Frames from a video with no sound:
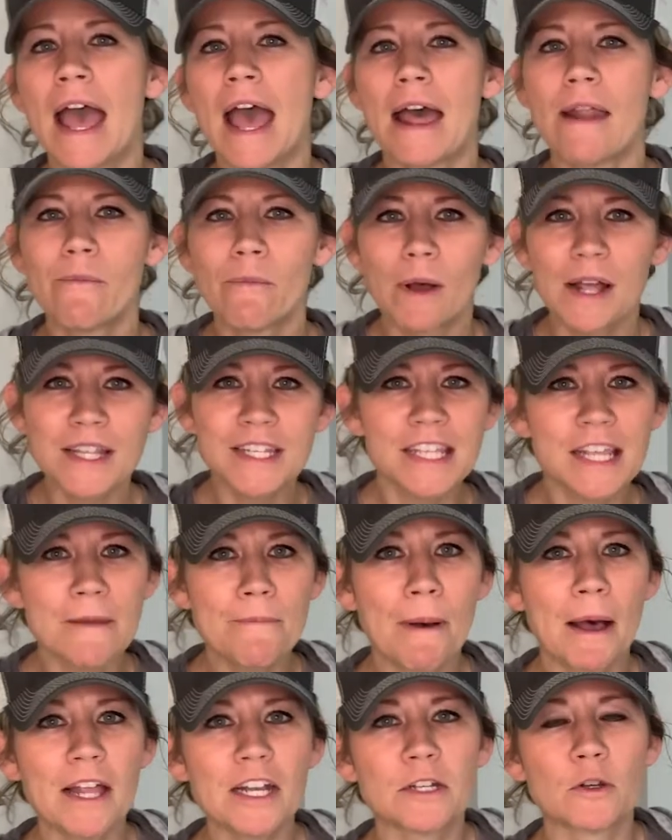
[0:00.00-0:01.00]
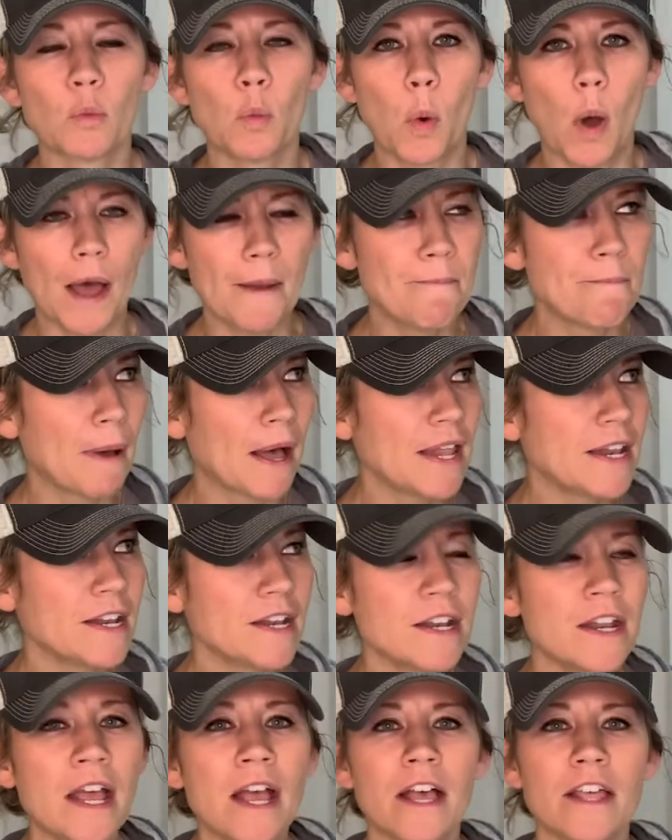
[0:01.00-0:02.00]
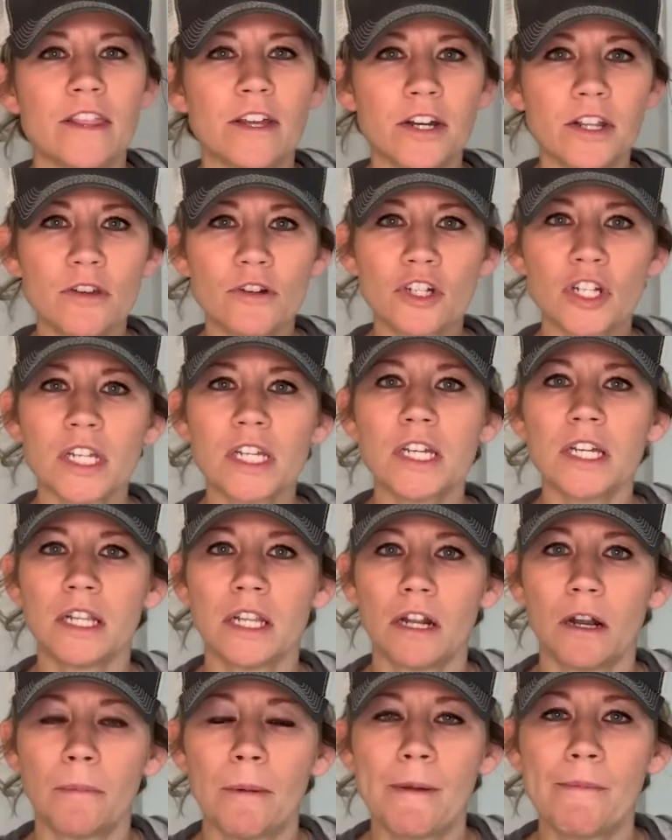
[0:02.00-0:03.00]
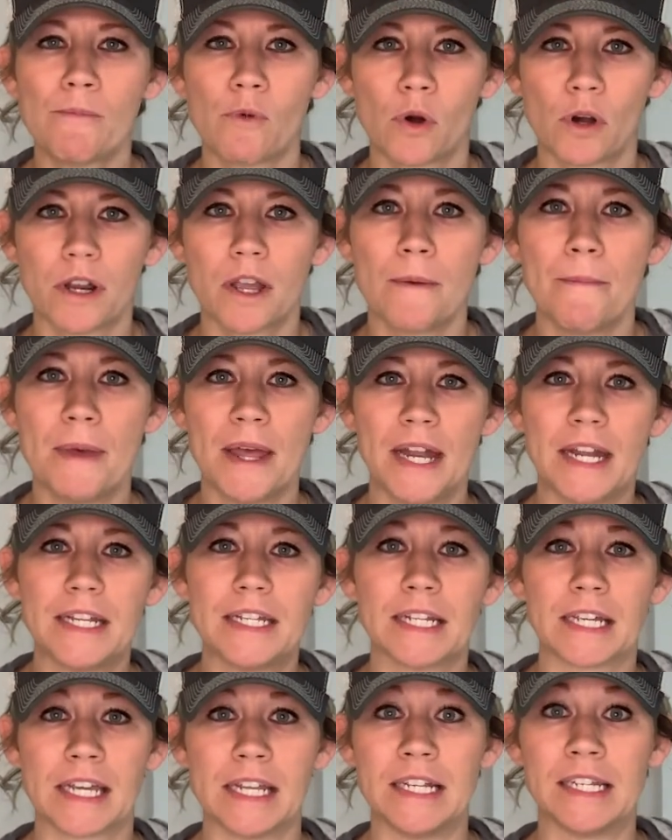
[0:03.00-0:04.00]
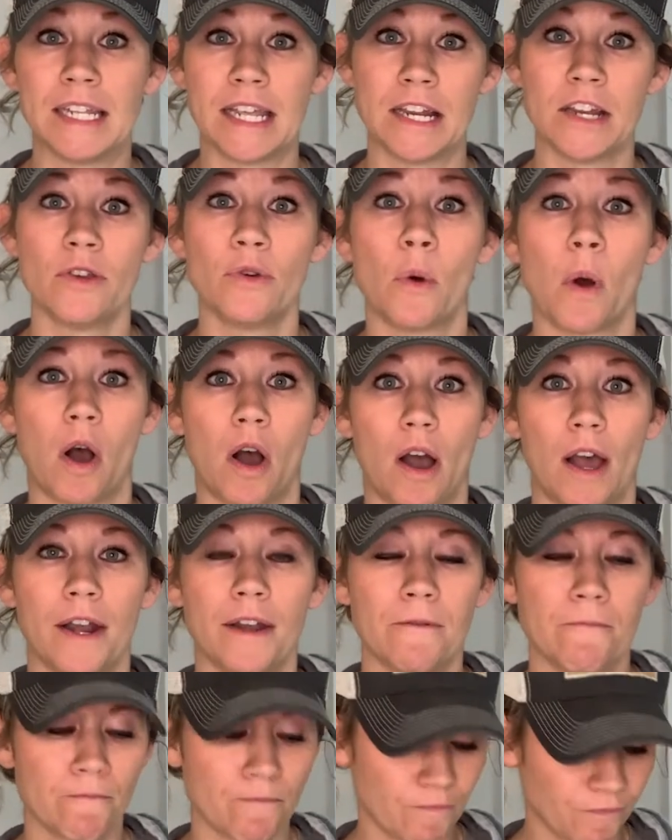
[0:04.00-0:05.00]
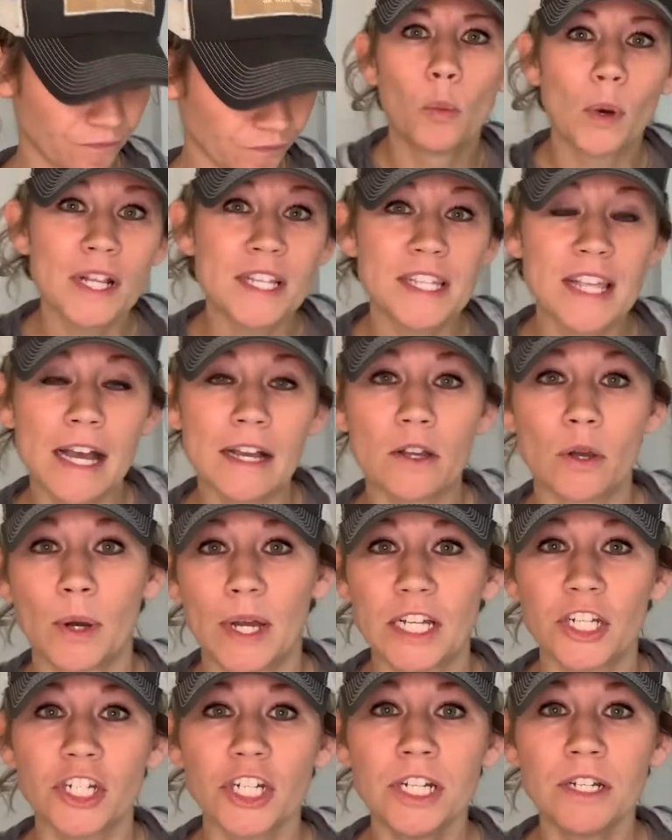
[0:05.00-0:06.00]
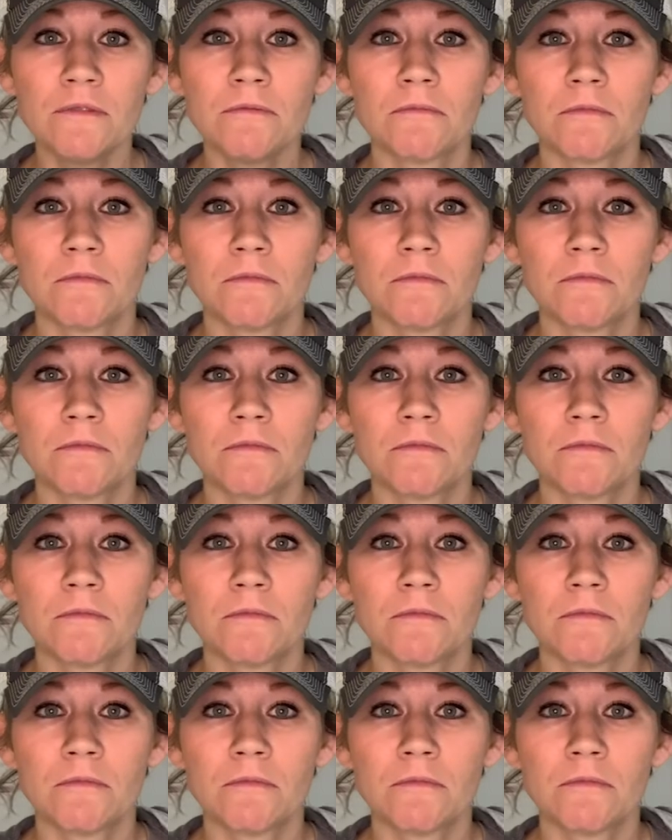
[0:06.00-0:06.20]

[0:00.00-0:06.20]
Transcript: And once they punch one button, they're usually a little bit more committed to continue on. What's that question?